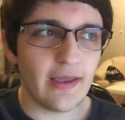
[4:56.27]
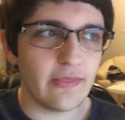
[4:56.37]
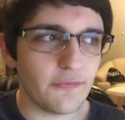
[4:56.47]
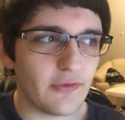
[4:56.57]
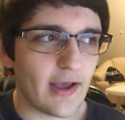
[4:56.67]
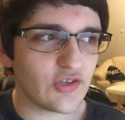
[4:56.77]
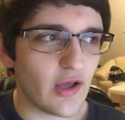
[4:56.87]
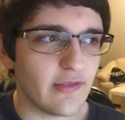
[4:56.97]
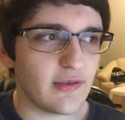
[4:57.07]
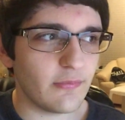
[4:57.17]
in the Flash
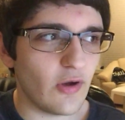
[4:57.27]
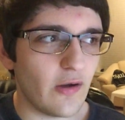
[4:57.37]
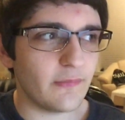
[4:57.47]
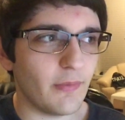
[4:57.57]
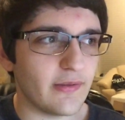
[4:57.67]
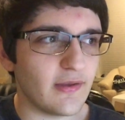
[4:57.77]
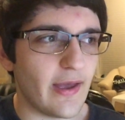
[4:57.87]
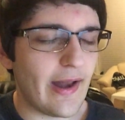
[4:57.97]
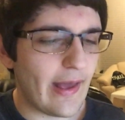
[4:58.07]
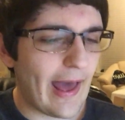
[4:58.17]
concept art, but uh,
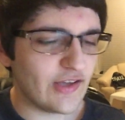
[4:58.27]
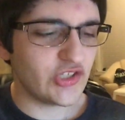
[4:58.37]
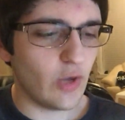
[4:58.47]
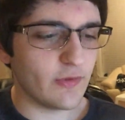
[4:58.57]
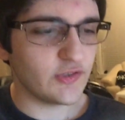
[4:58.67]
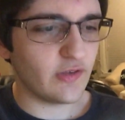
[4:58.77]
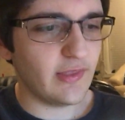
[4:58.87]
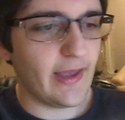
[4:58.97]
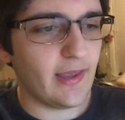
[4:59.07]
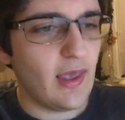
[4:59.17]
it actually almost
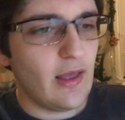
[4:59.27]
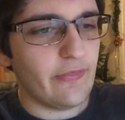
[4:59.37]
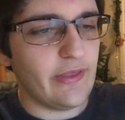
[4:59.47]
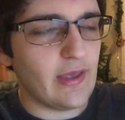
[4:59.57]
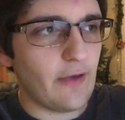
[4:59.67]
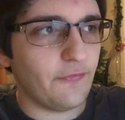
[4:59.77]
looked like the uh,